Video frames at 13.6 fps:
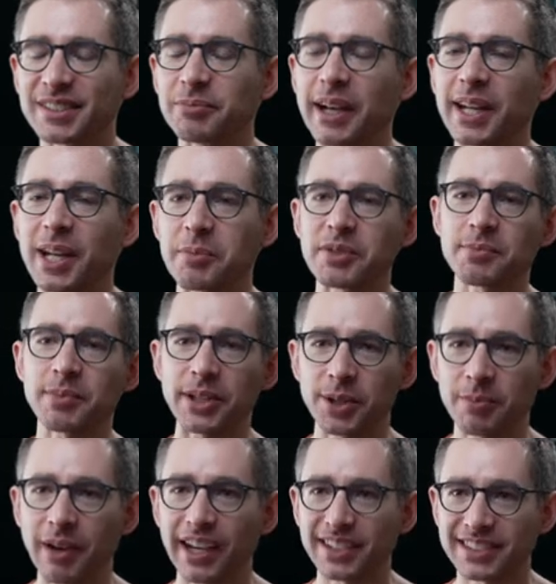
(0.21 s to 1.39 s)
My name is Peter
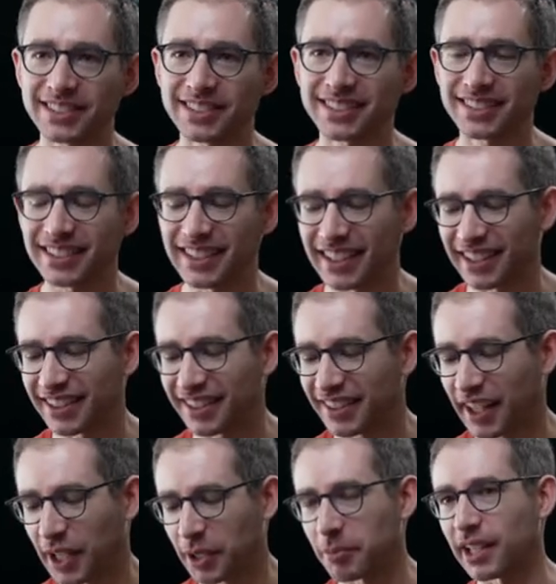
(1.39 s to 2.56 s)
Myers, and
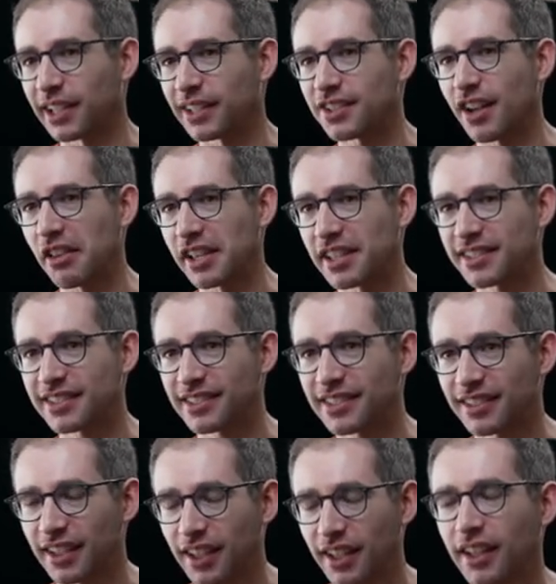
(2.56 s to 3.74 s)
I'm a cellist
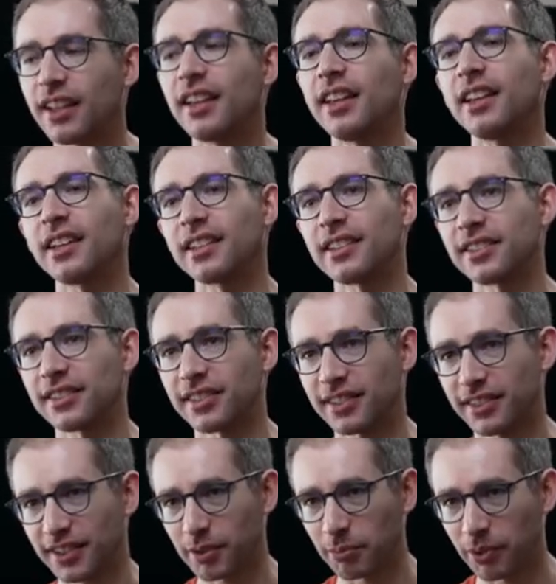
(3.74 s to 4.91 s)
and
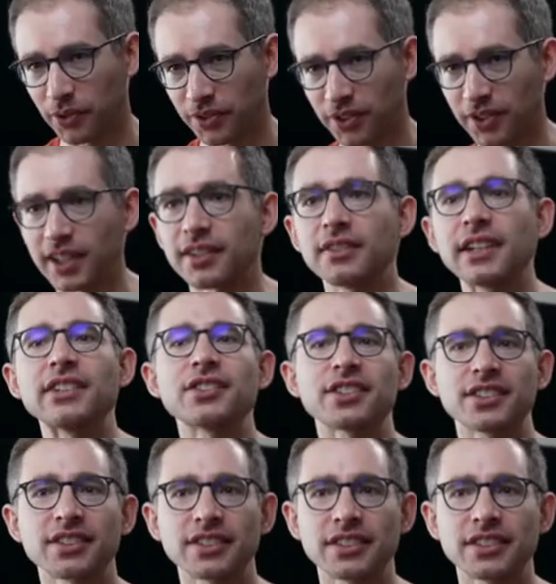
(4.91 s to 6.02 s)
composer and arranger.